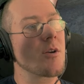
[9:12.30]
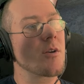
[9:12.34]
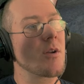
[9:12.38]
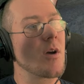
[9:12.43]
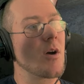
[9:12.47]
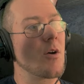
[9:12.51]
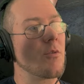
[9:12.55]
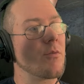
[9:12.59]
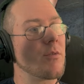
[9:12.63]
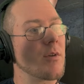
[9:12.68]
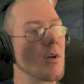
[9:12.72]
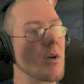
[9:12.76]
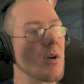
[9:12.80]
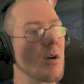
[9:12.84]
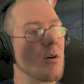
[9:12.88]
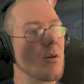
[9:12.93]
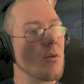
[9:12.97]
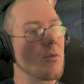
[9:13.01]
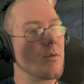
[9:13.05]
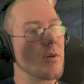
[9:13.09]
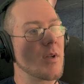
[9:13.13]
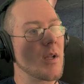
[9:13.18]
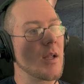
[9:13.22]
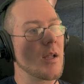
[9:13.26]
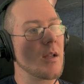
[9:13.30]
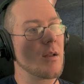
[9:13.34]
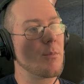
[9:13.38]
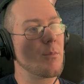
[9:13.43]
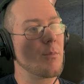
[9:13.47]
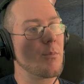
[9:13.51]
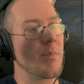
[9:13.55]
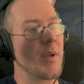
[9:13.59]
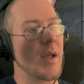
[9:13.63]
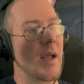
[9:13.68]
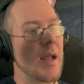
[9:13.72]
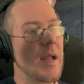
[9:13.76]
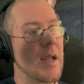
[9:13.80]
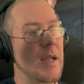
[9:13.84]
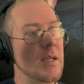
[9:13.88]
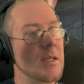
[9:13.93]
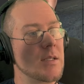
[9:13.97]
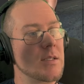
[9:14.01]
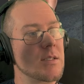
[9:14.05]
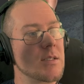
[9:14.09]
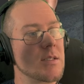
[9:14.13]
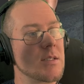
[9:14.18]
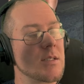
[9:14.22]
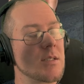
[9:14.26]
overcoat, and
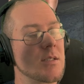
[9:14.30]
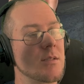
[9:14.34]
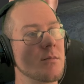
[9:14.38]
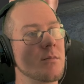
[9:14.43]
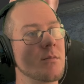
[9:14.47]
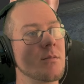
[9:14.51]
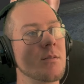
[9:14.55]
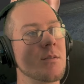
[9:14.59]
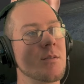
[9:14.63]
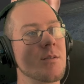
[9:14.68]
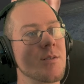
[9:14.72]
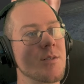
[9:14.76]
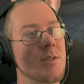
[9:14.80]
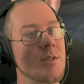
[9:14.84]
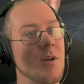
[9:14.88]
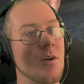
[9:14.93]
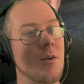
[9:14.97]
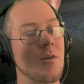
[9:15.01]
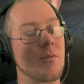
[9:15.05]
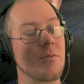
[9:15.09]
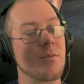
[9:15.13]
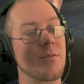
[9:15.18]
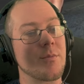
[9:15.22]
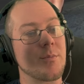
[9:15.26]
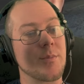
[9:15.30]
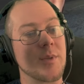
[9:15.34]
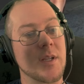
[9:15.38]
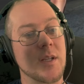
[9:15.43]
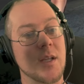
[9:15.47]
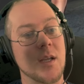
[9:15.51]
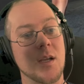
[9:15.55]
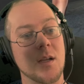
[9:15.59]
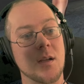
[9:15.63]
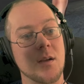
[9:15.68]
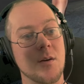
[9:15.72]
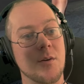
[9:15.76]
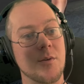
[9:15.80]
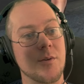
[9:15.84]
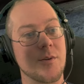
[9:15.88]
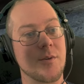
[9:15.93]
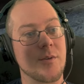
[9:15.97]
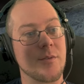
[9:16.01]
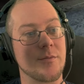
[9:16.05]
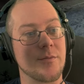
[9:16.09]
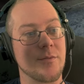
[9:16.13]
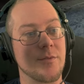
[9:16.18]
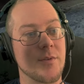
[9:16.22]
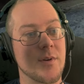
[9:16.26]
pants. So from the get-go, you
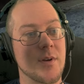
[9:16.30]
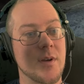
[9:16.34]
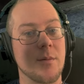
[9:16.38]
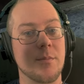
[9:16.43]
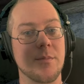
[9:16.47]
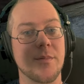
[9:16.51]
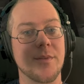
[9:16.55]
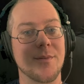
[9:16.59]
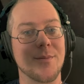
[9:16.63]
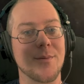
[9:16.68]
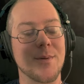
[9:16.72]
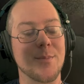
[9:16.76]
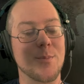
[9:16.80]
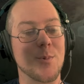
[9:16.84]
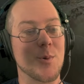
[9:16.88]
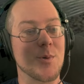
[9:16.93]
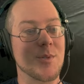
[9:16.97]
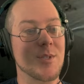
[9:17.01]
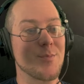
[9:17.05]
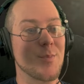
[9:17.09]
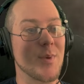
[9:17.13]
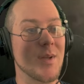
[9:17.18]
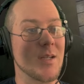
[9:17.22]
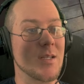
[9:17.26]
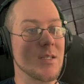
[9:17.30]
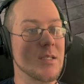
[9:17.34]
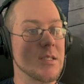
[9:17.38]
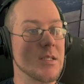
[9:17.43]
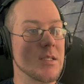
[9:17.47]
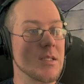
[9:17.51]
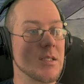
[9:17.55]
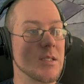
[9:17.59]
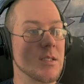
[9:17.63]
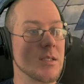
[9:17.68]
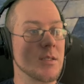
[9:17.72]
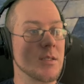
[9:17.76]
can free up 3 more spaces.